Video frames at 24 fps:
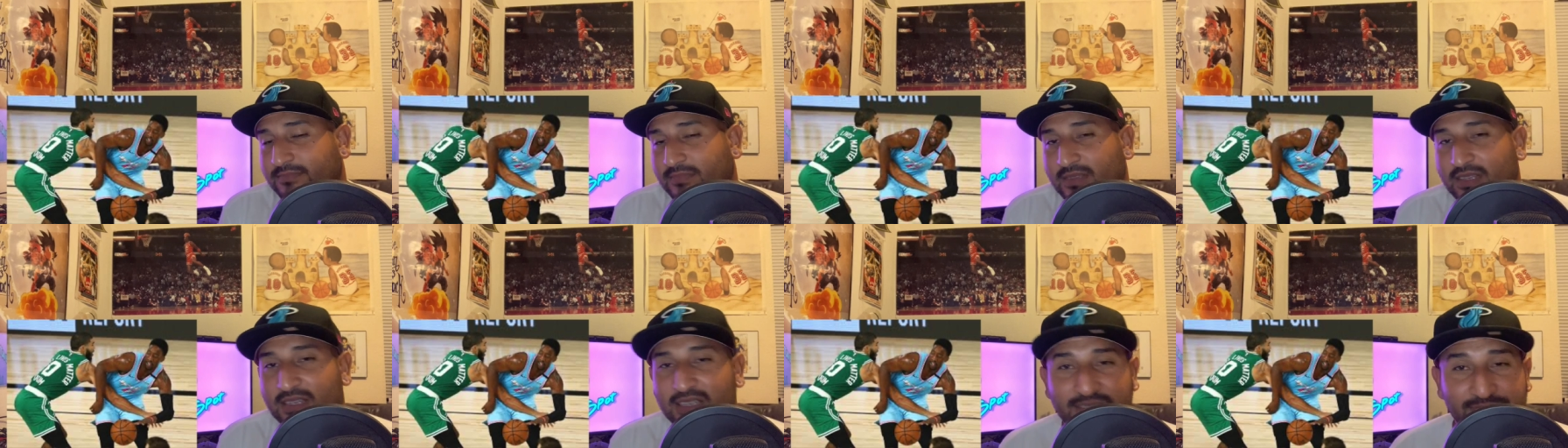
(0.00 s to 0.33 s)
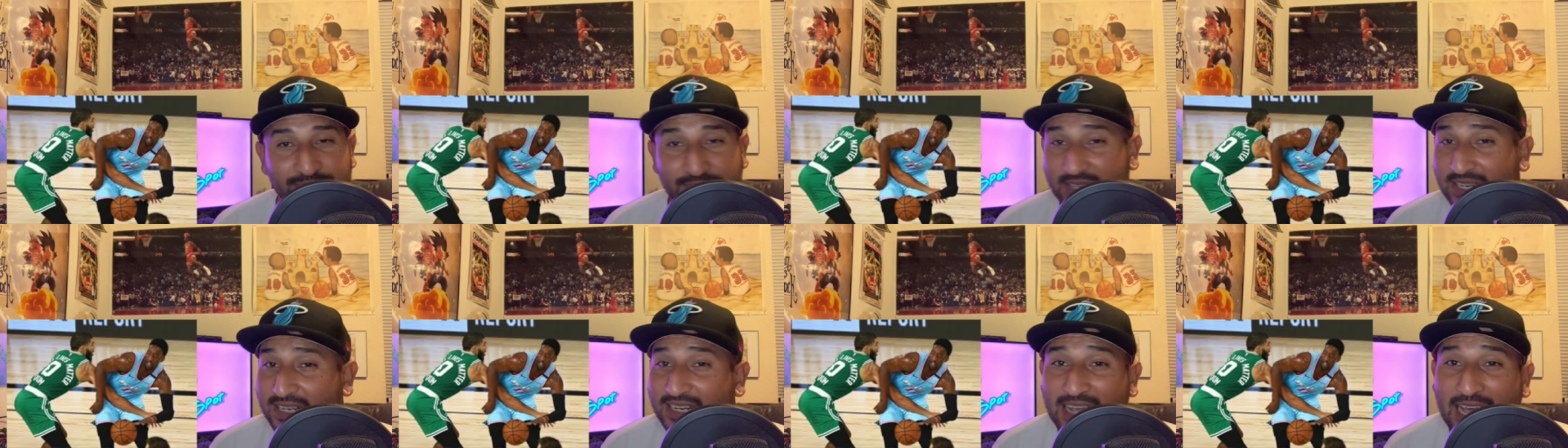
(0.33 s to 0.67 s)
It
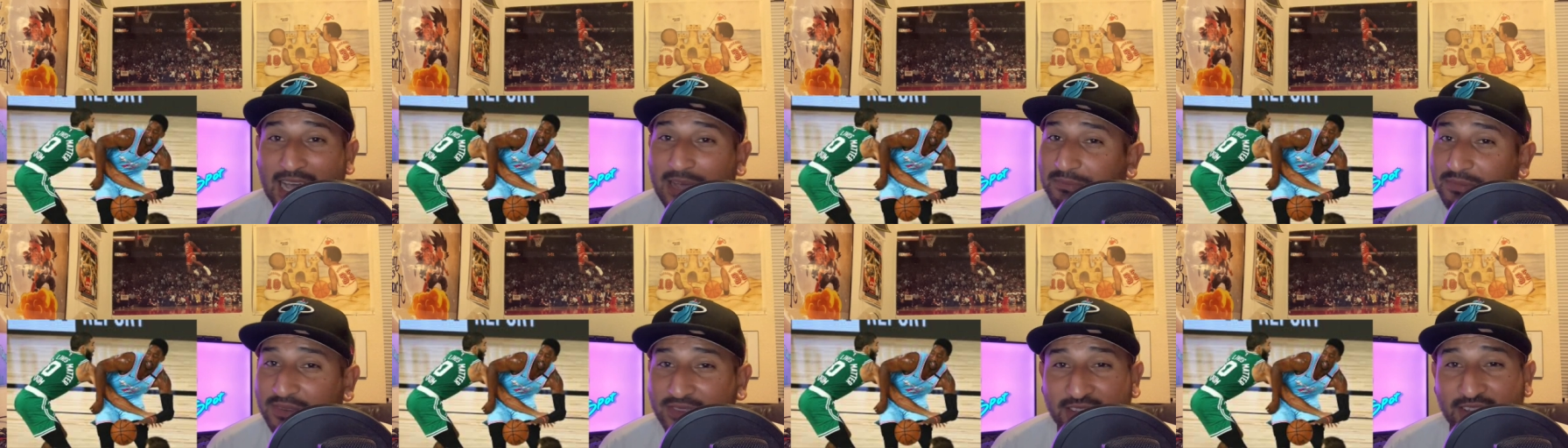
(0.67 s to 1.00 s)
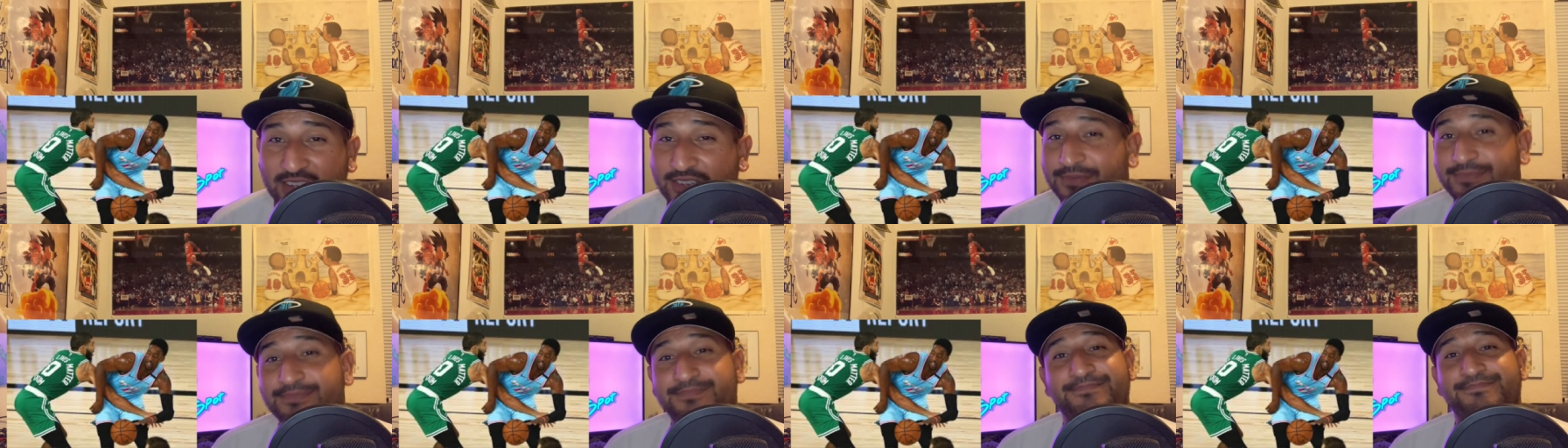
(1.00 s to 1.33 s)
didn't happen though.
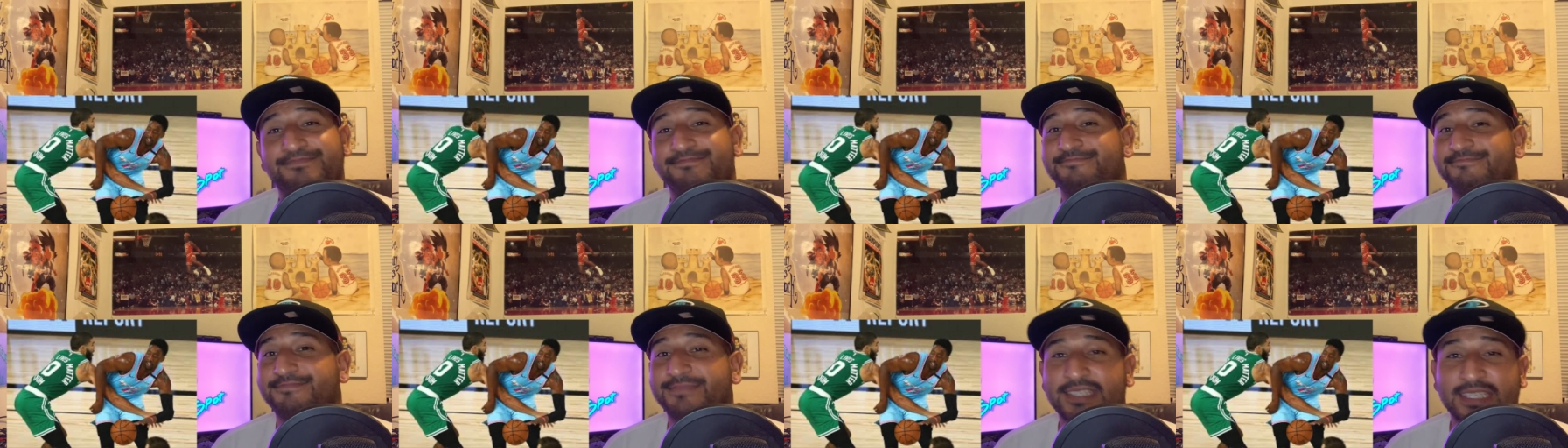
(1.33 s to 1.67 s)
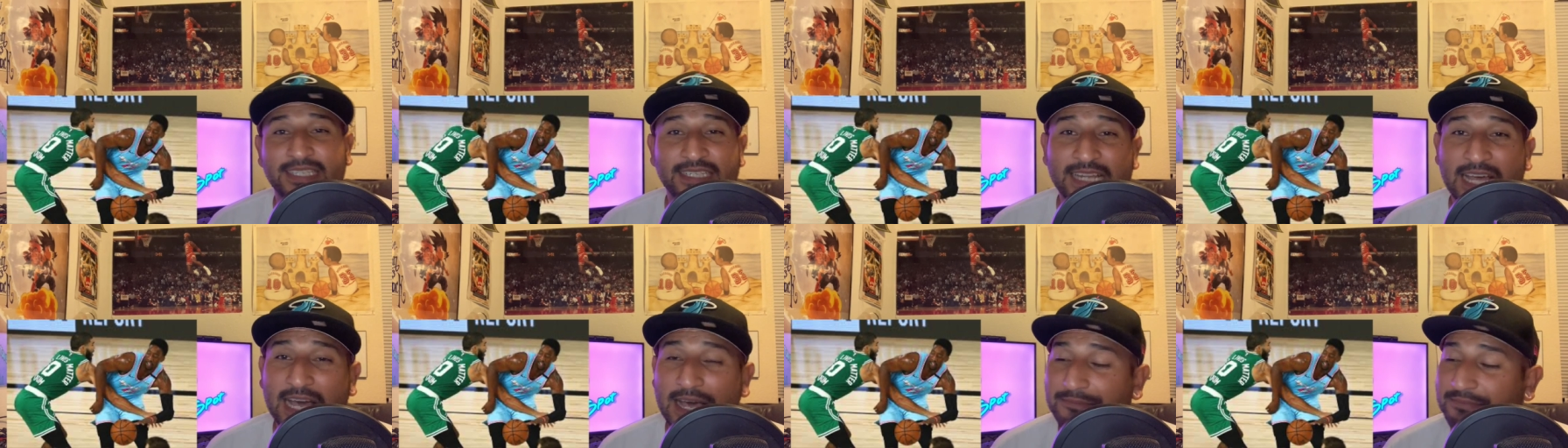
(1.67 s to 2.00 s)
Didn't
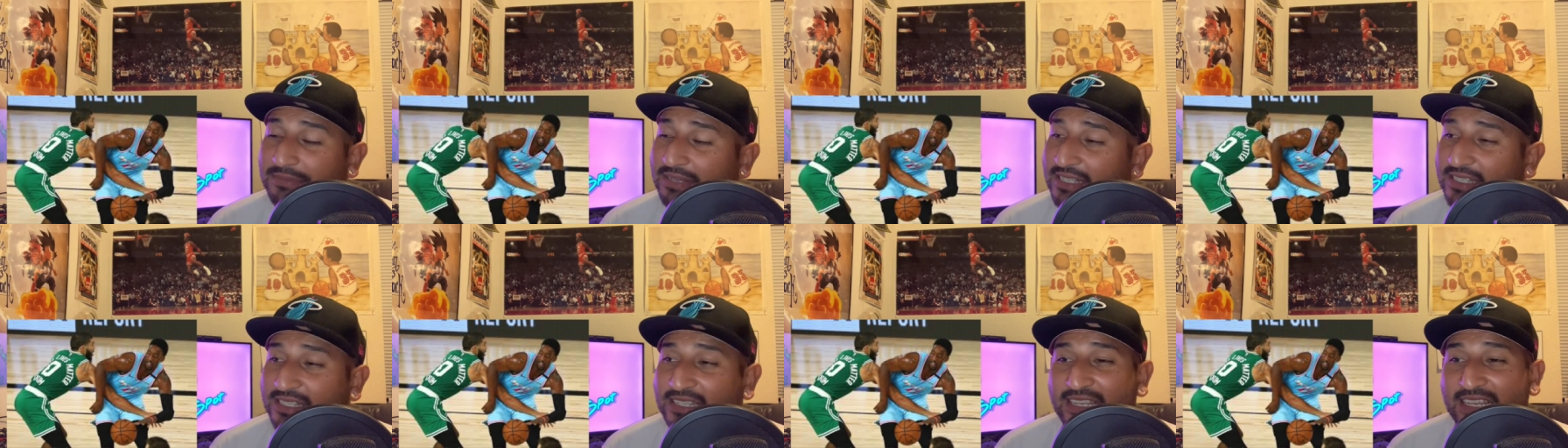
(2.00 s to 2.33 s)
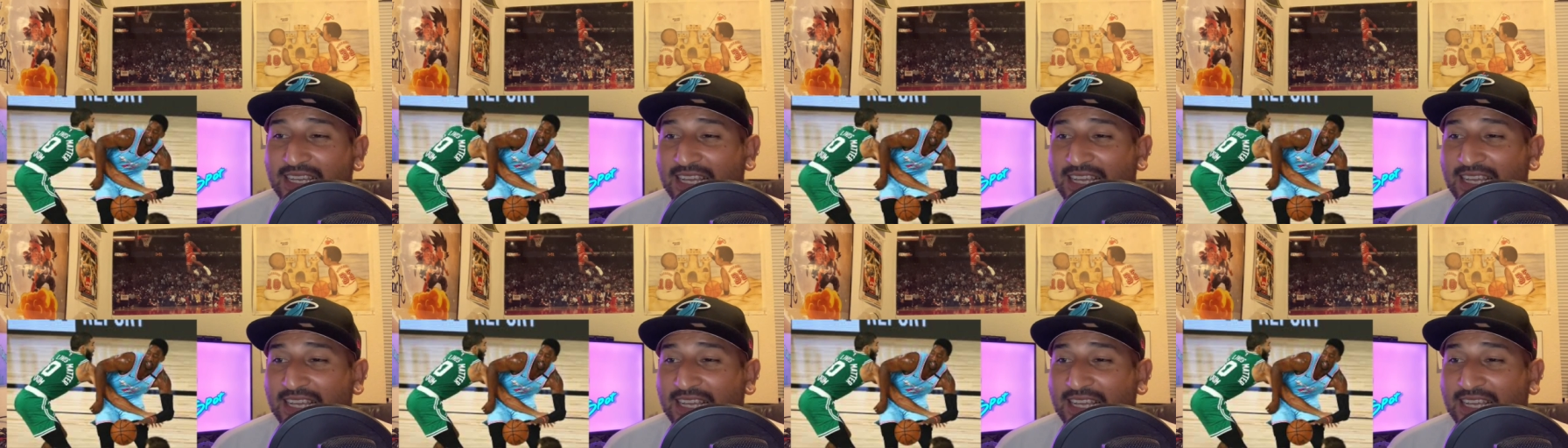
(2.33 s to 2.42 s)
happen.